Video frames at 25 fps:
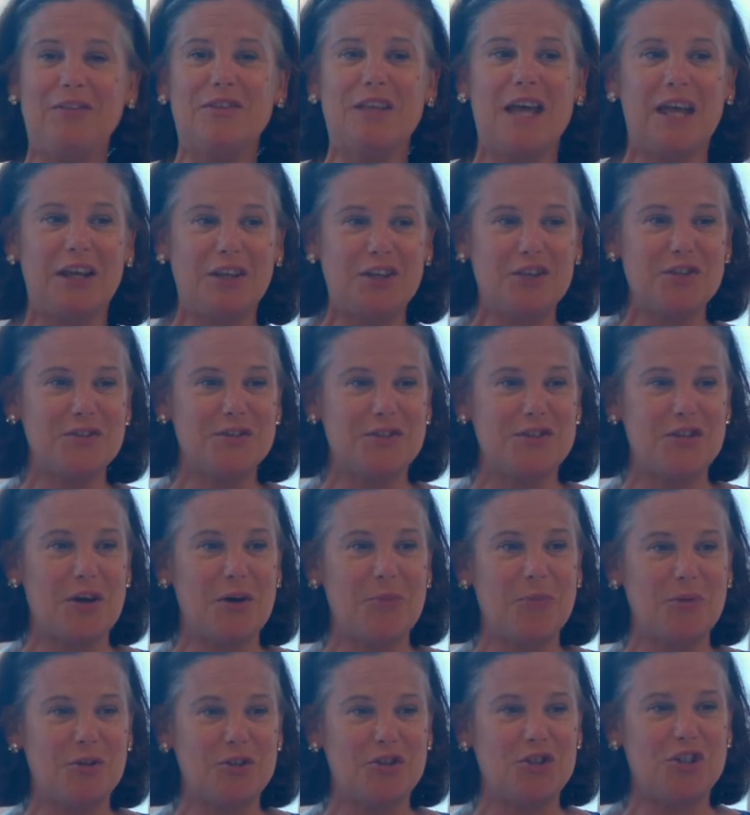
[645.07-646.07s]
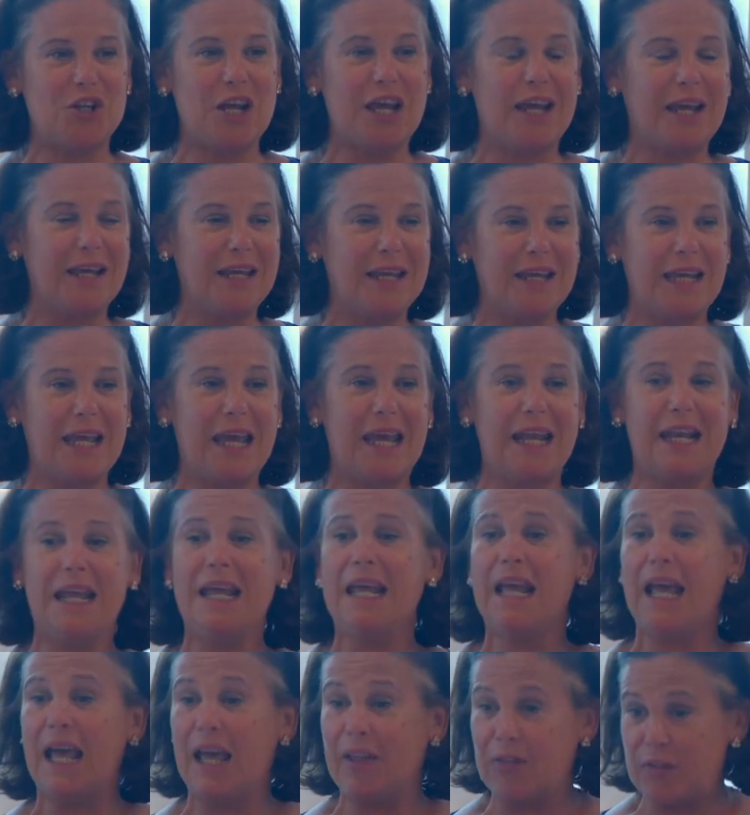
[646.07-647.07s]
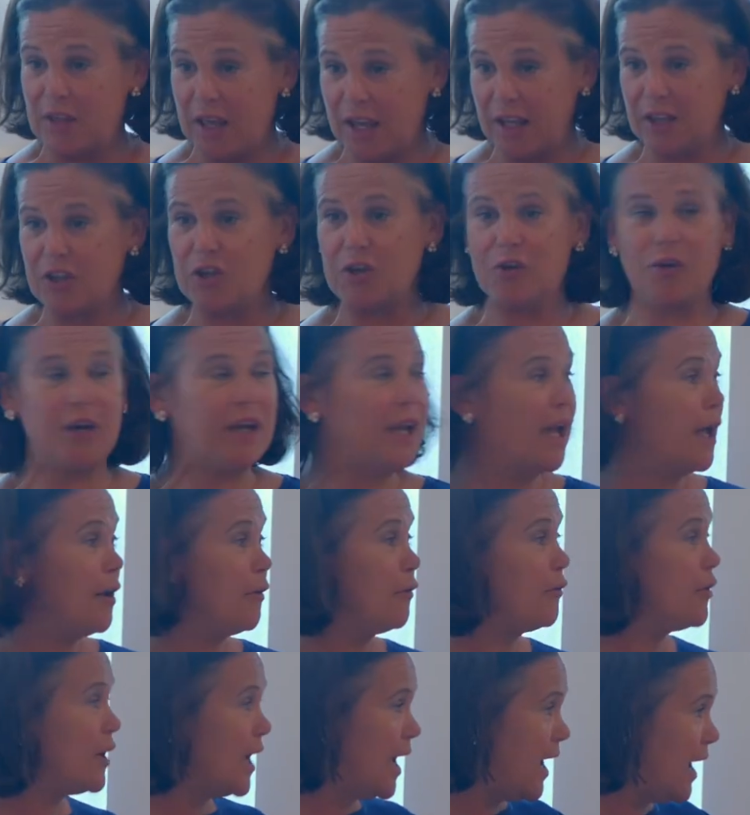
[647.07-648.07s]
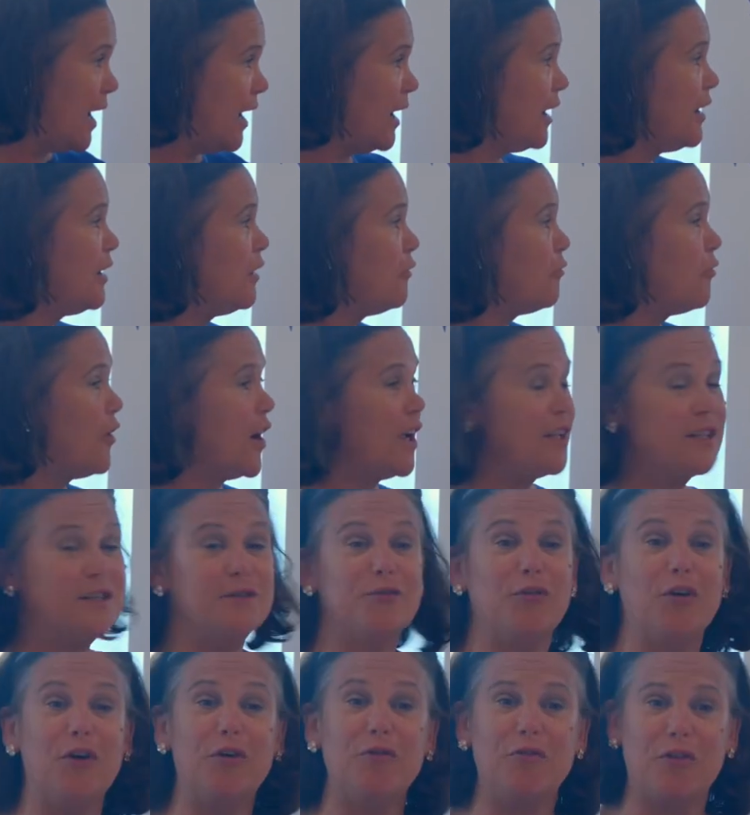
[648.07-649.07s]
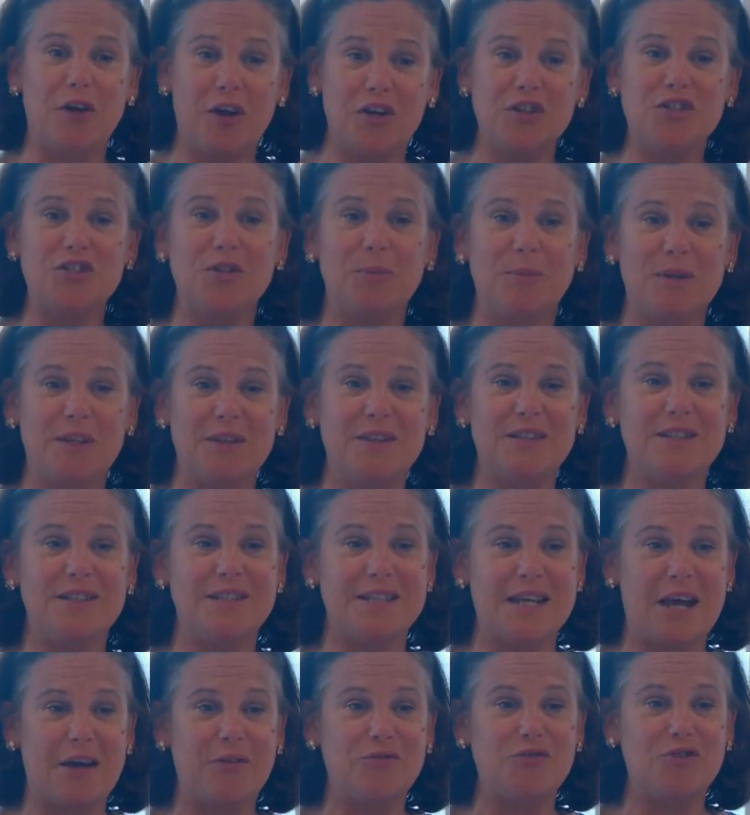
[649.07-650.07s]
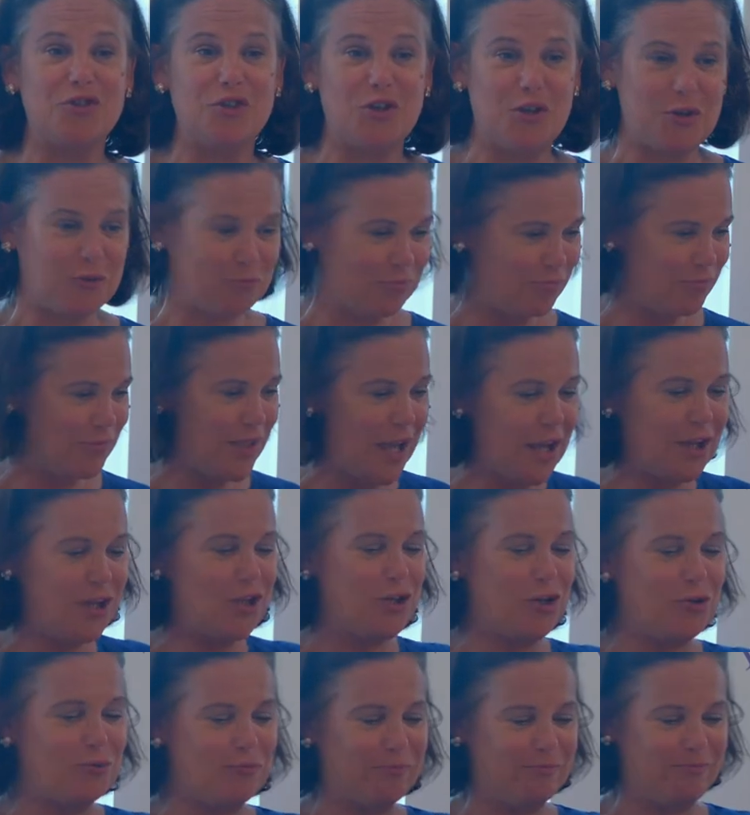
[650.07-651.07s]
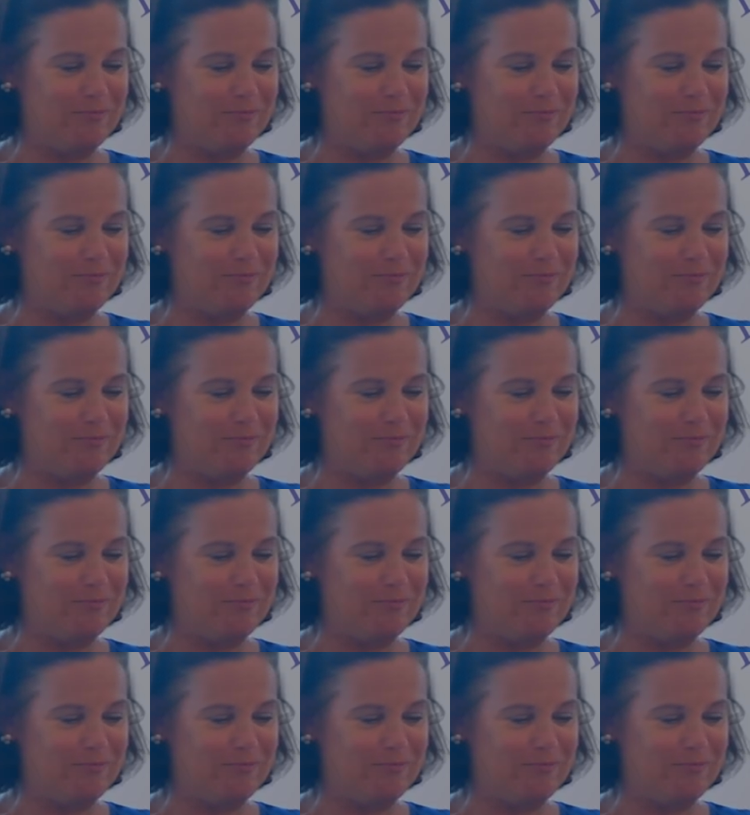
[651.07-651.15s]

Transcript: Thank you so much uh, again, and thank you again, uh, friends, for inviting me this afternoon. Thank you.